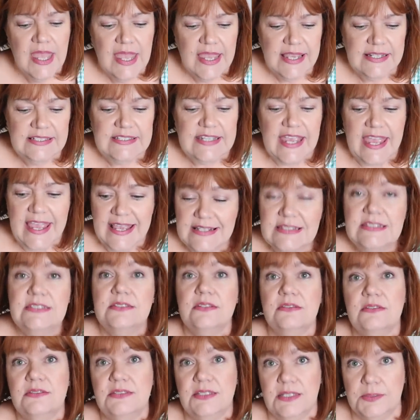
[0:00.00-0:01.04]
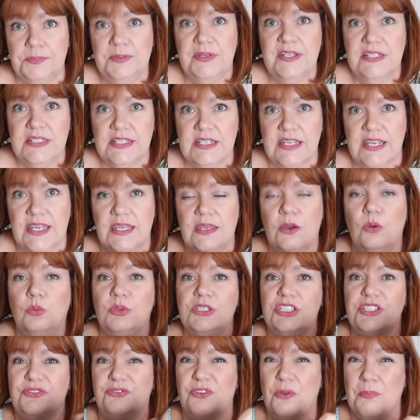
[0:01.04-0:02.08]
It is DPD,
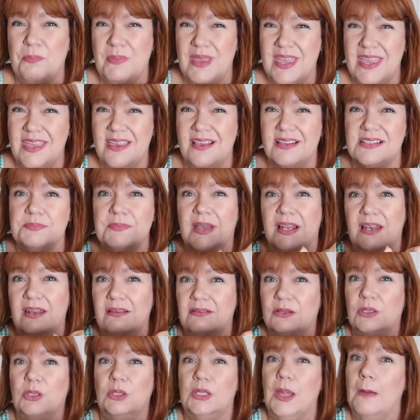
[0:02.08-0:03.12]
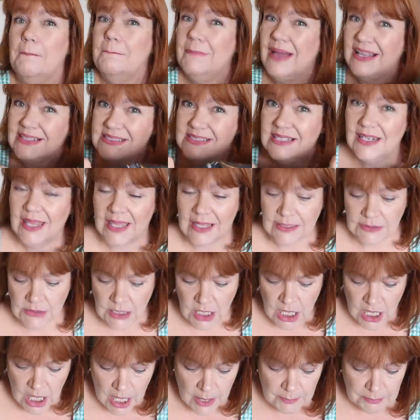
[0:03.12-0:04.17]
which for me is my local Matalan,
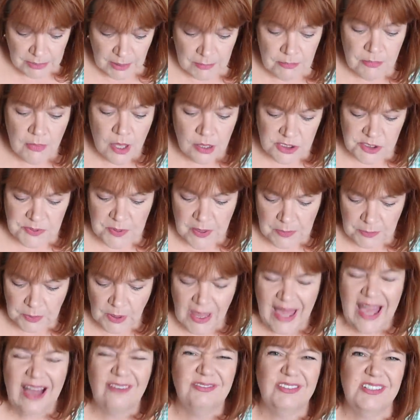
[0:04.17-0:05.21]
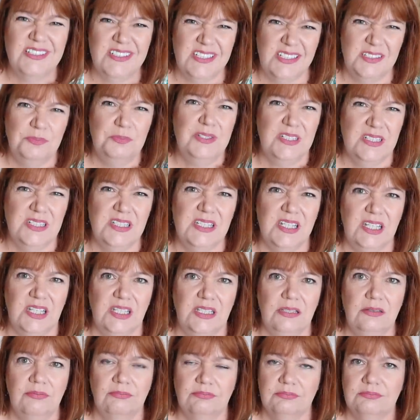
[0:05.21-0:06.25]
but most people have a
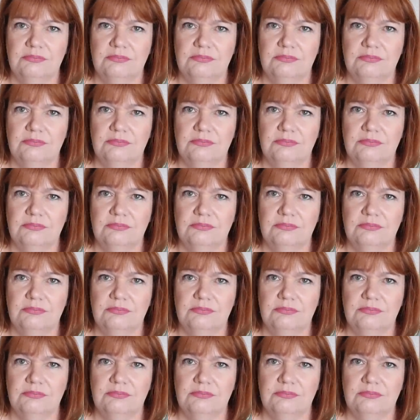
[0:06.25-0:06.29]
DPD